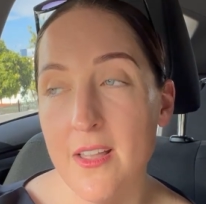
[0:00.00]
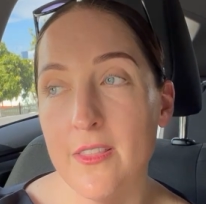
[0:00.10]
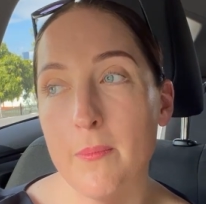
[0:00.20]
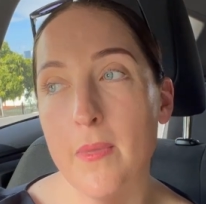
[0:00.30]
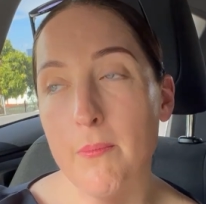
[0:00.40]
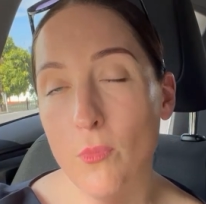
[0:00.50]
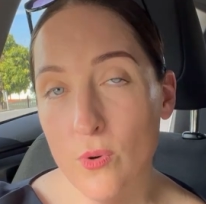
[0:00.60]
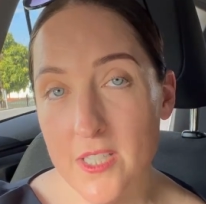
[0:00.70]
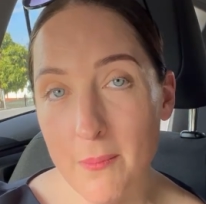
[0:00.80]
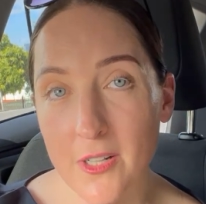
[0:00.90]
that meant
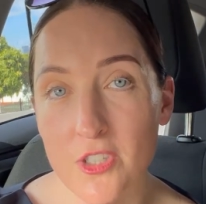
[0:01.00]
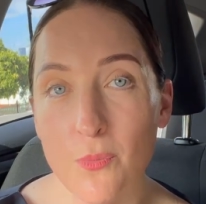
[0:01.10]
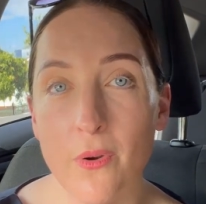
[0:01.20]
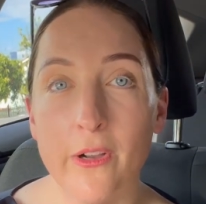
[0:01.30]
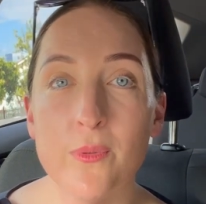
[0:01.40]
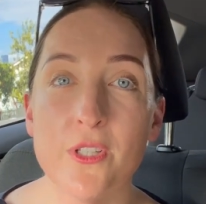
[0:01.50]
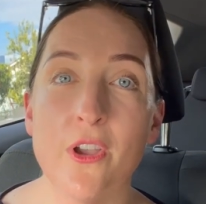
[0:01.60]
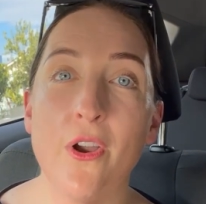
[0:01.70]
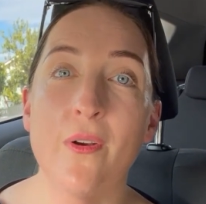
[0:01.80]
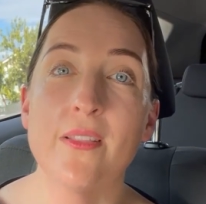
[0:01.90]
more demolition work was
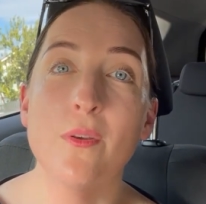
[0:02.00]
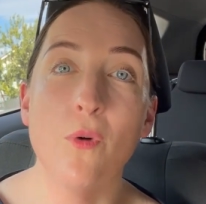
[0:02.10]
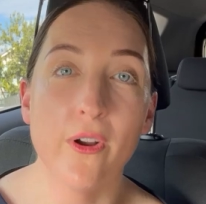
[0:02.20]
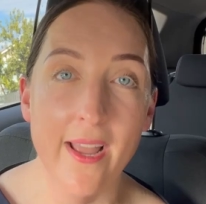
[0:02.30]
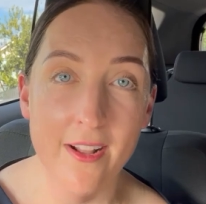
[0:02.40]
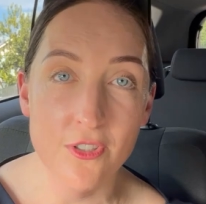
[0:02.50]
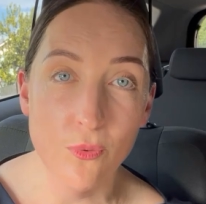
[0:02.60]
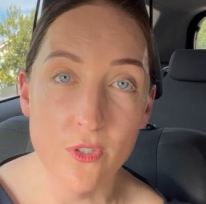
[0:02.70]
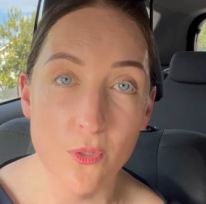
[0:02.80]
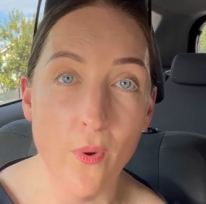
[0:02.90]
occurring than what
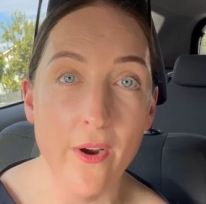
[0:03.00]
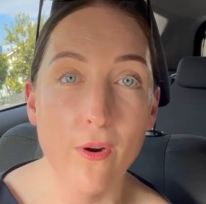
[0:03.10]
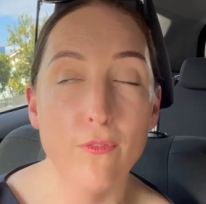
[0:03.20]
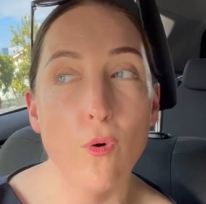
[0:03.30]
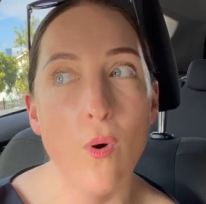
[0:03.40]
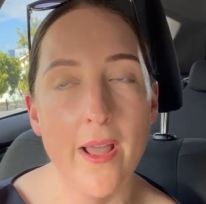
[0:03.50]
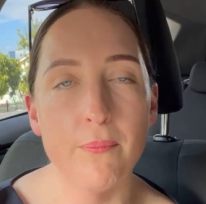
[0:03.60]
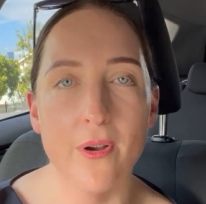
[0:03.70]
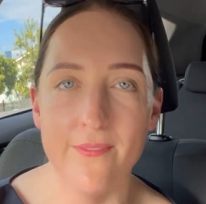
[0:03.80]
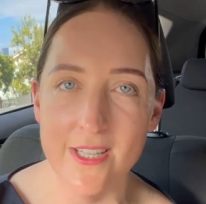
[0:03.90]
council was aware of or had
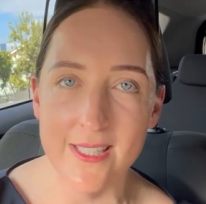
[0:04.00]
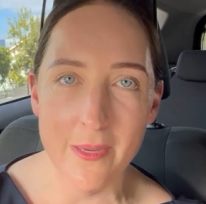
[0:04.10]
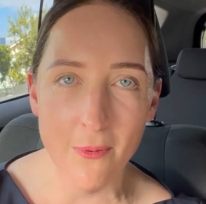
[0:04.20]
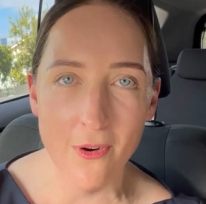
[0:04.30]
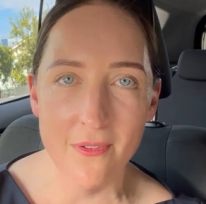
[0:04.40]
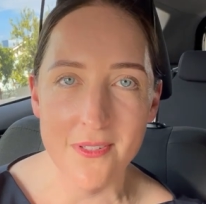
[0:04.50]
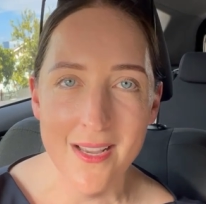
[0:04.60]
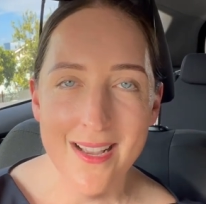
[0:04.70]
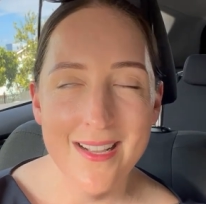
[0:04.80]
previously approved.